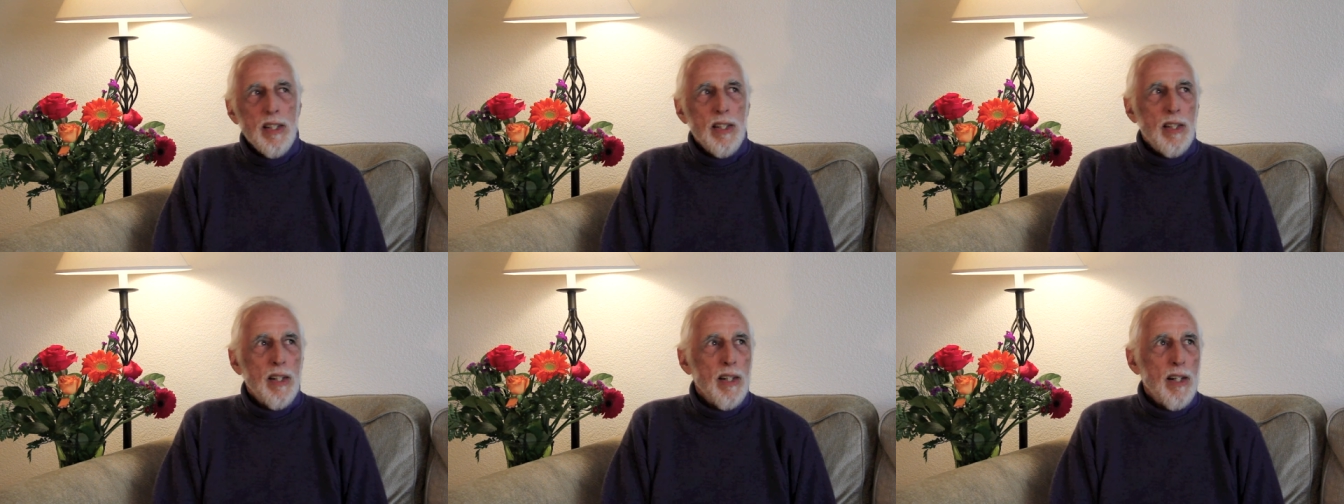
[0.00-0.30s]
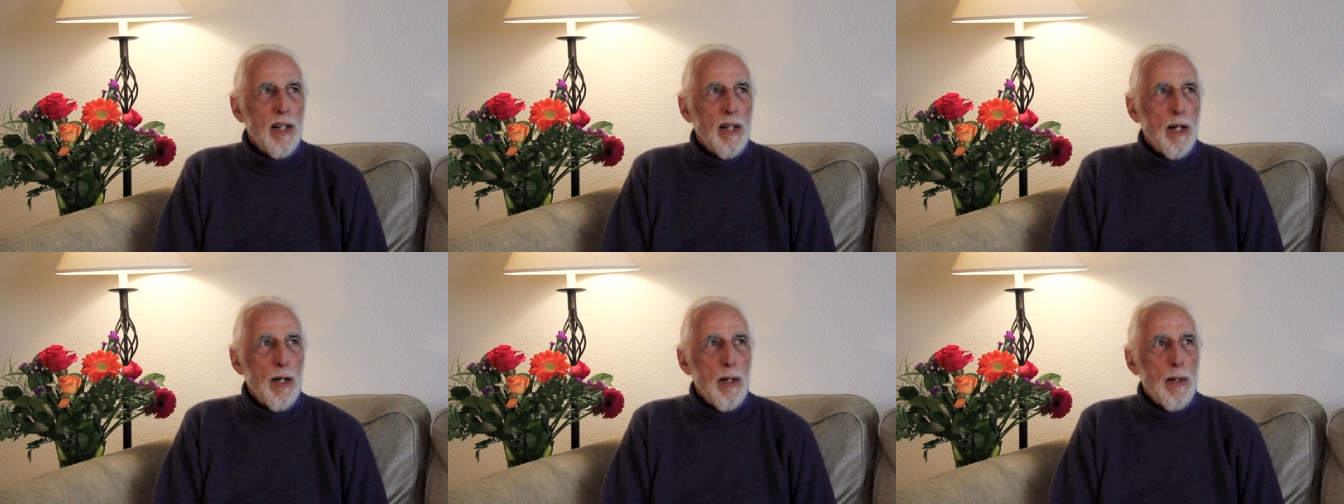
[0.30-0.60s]

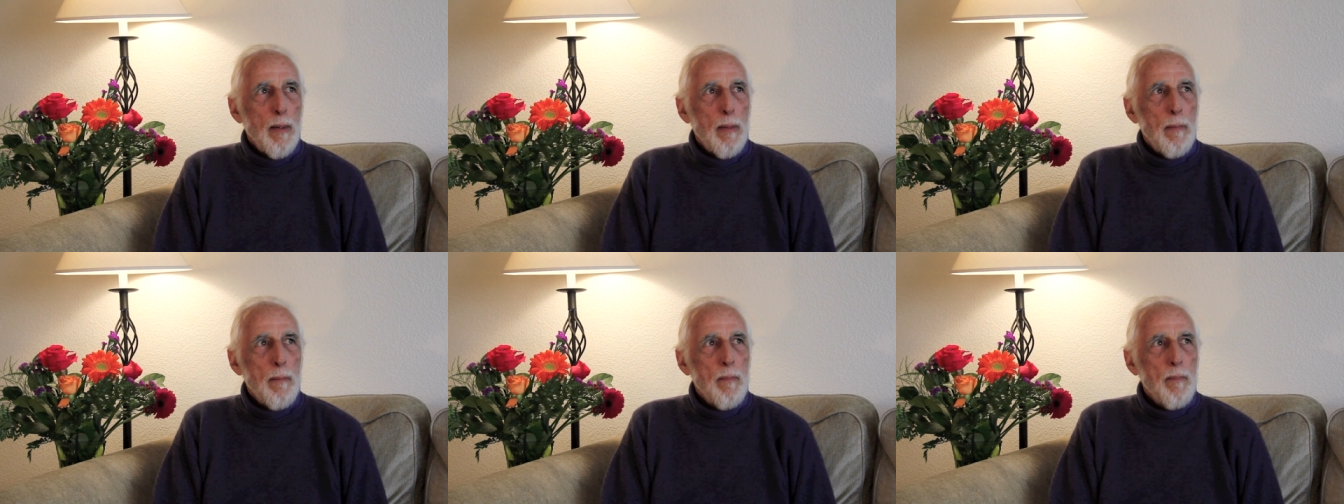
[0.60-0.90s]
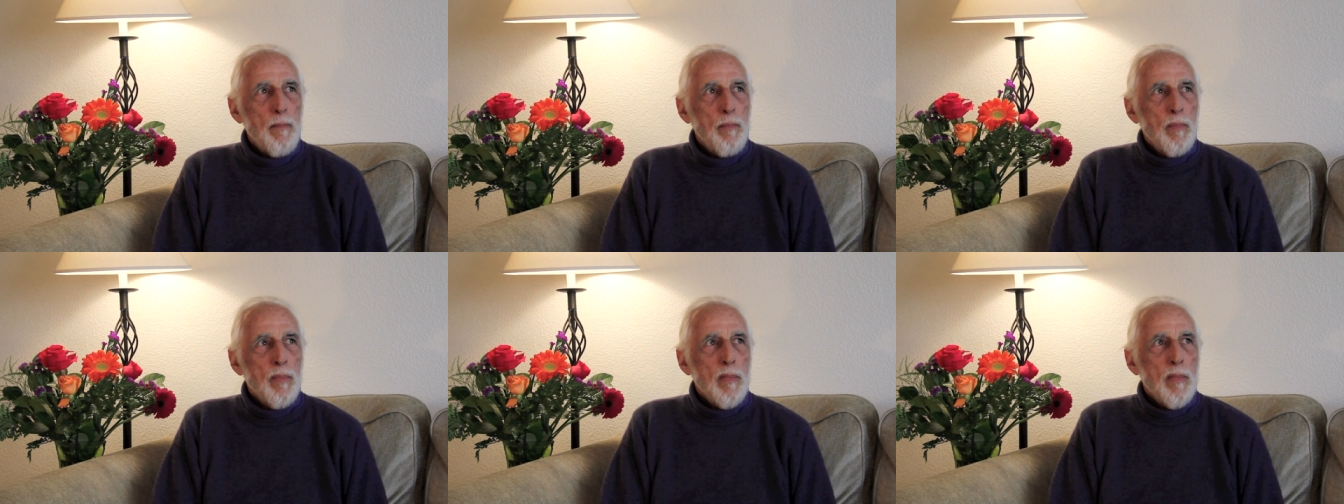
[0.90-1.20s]

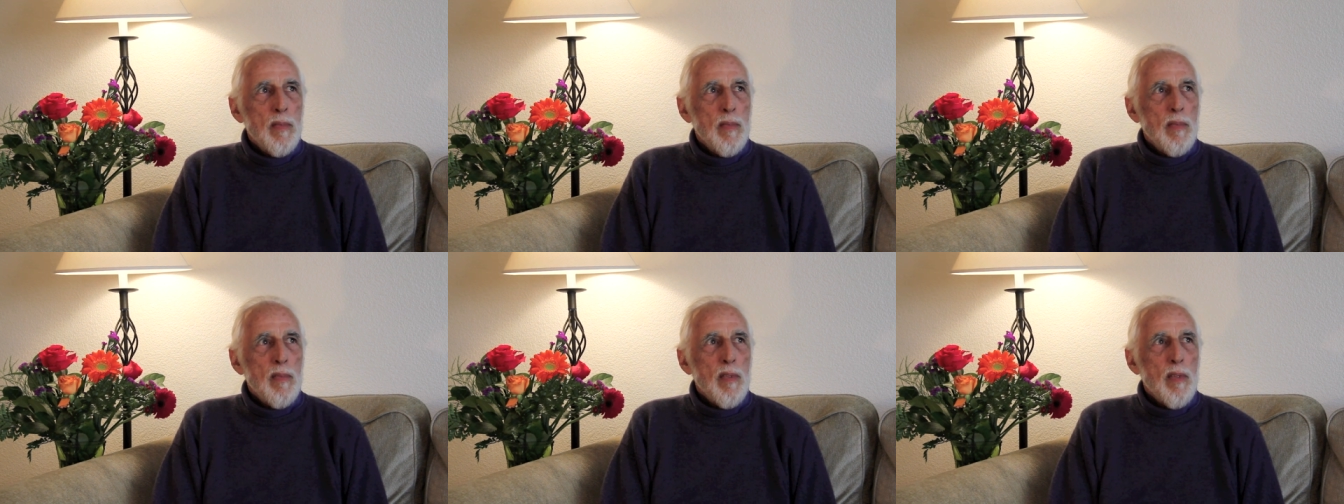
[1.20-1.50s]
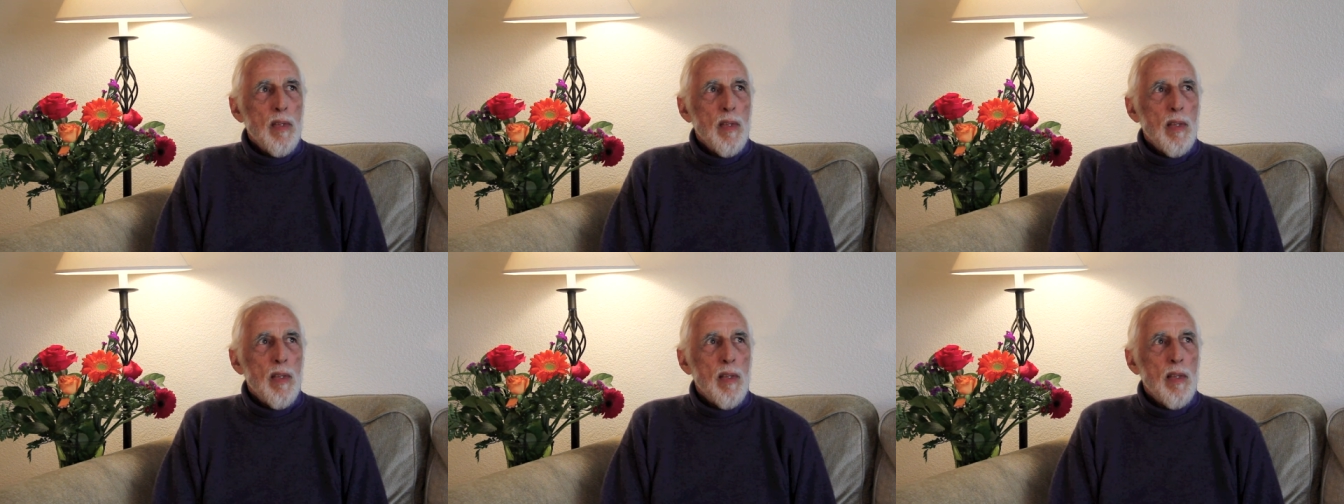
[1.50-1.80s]

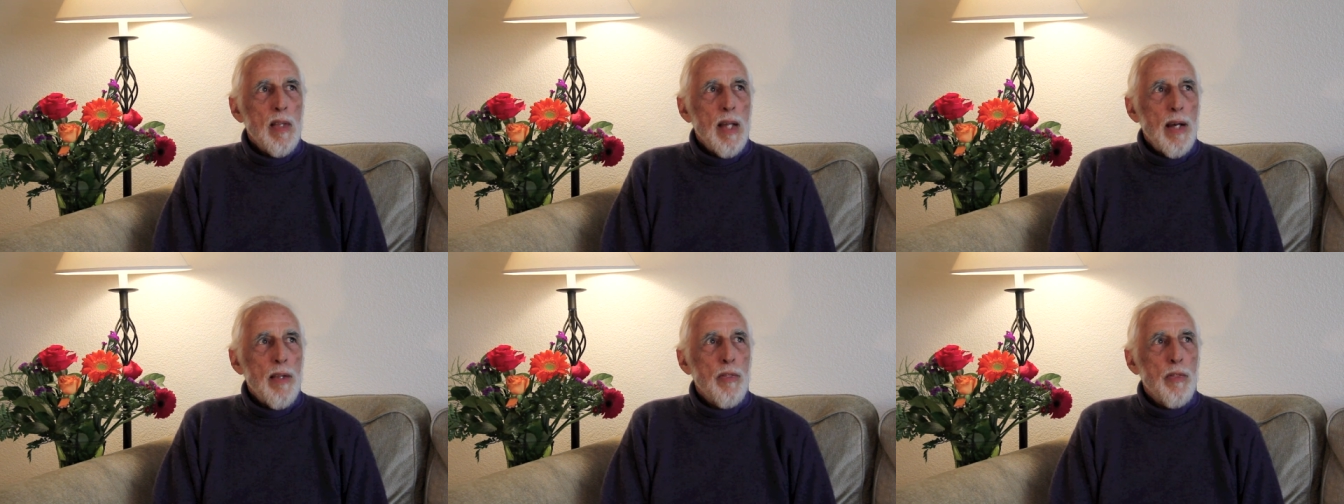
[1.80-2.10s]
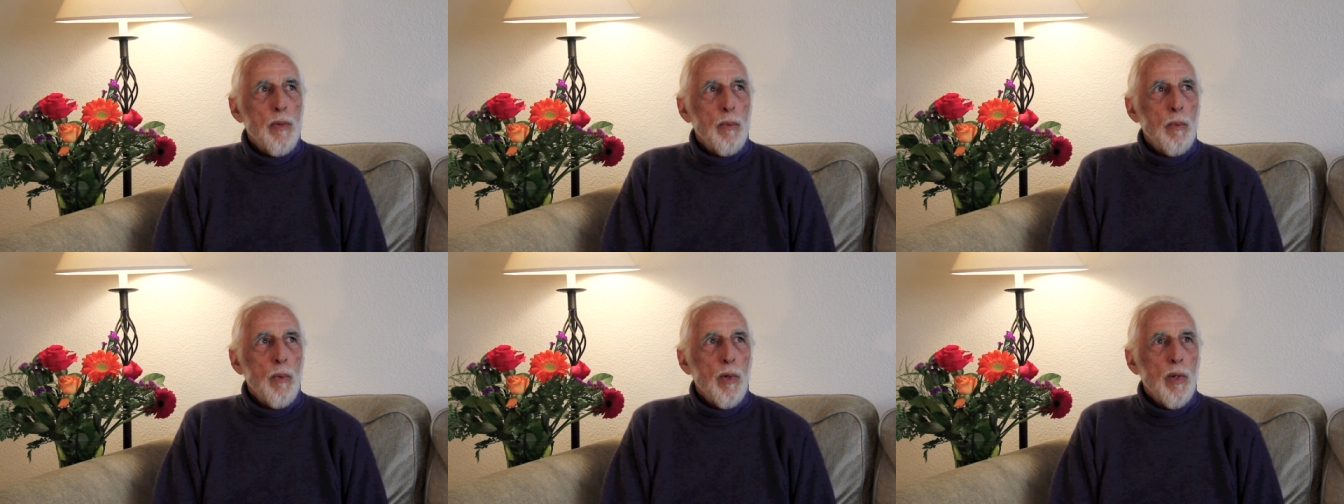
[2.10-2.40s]
that
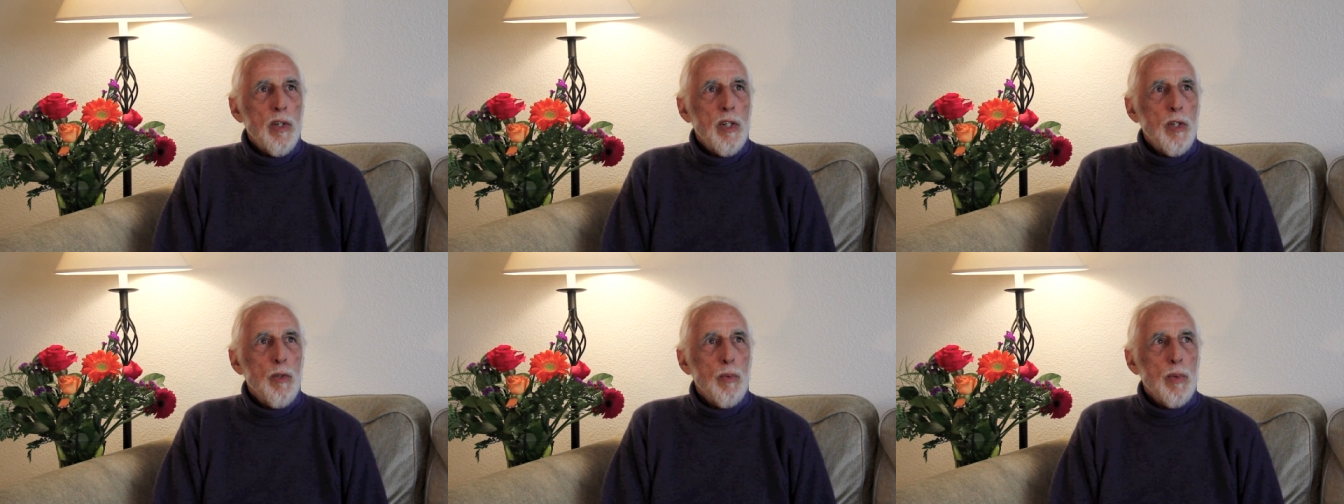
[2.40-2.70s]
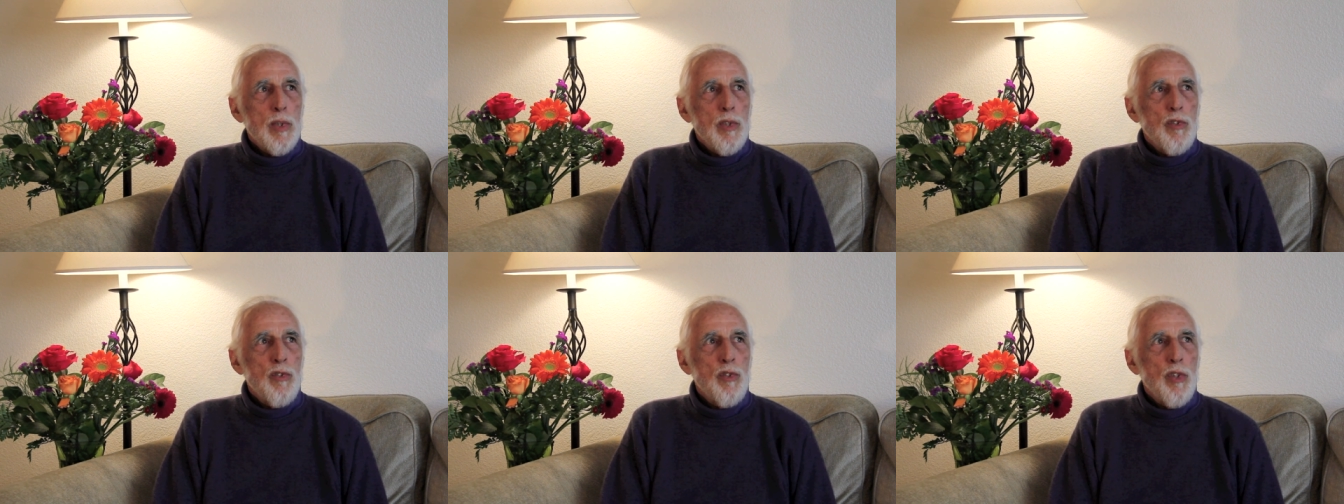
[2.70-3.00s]
the work
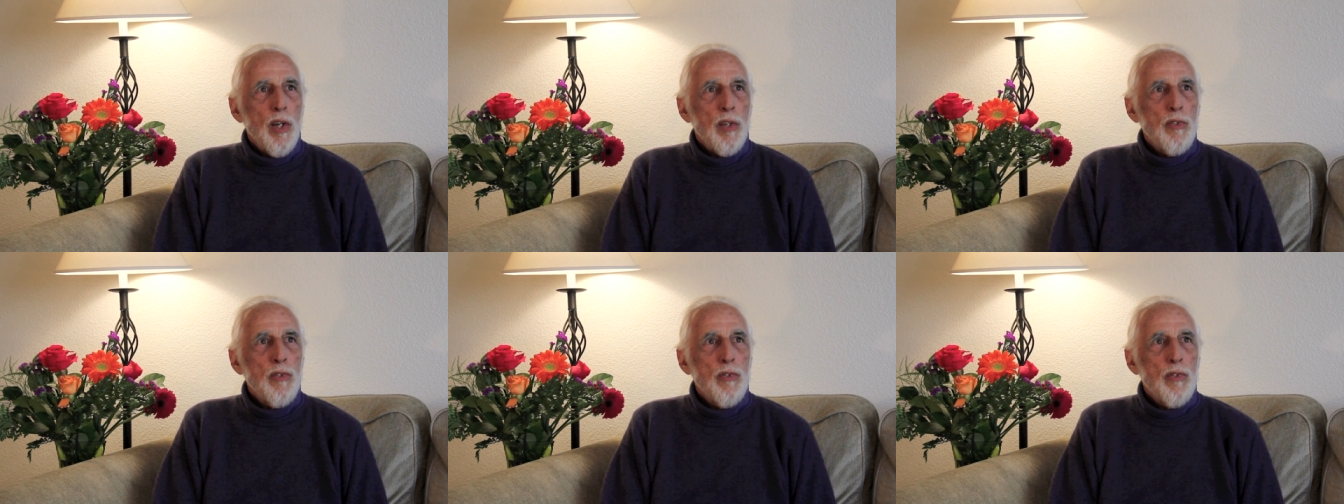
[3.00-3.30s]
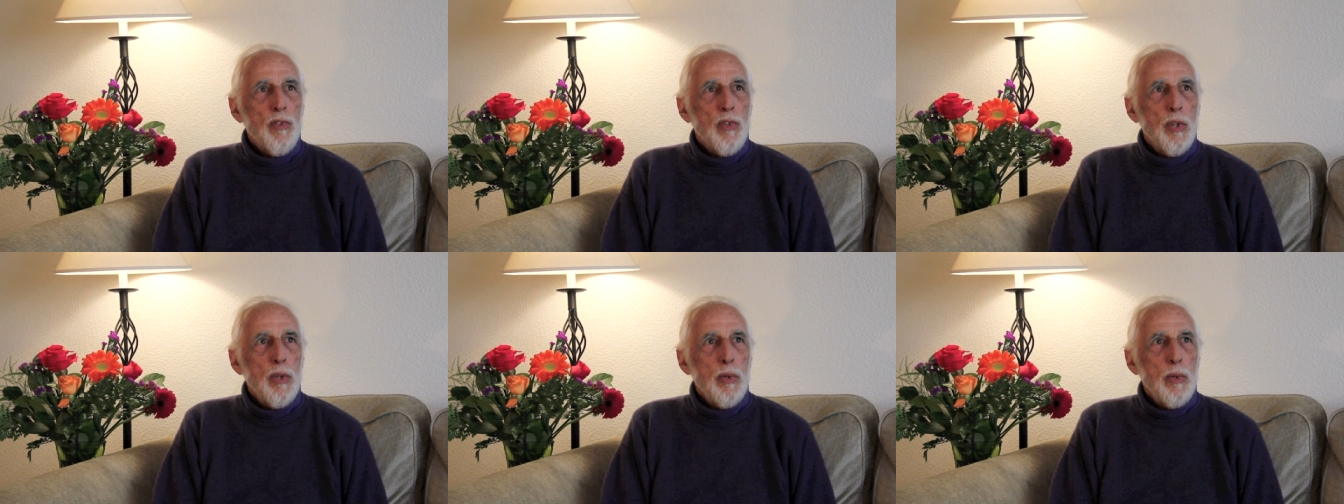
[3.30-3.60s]
was
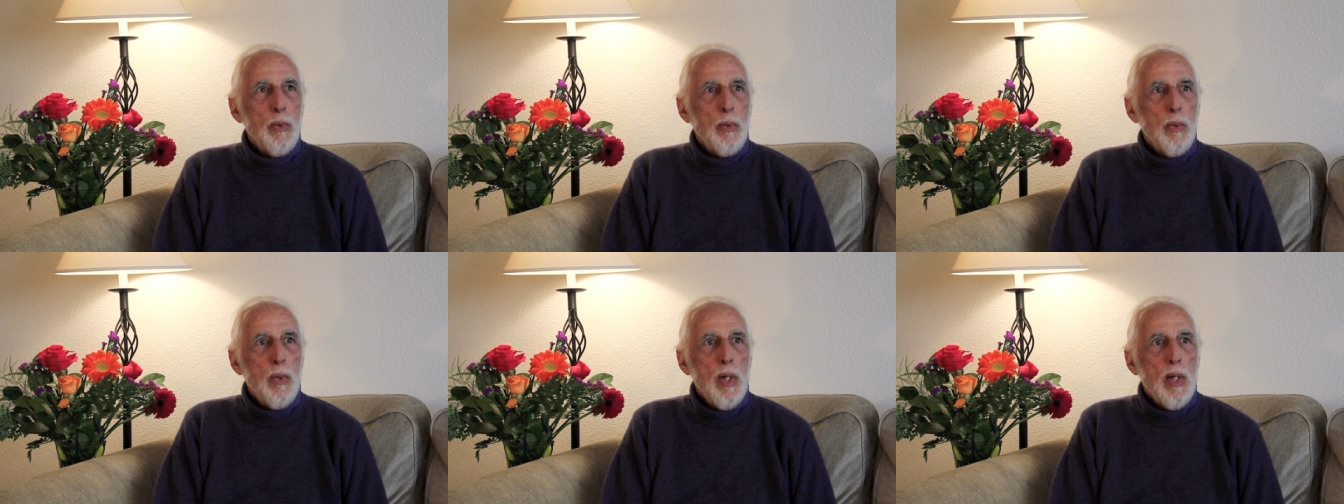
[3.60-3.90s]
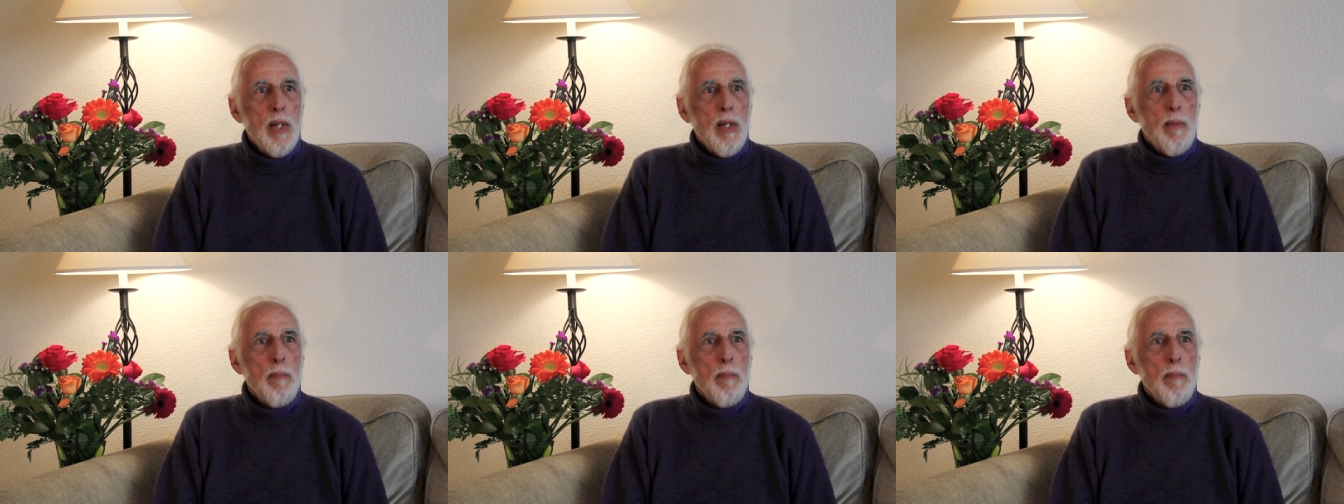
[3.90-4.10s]
just to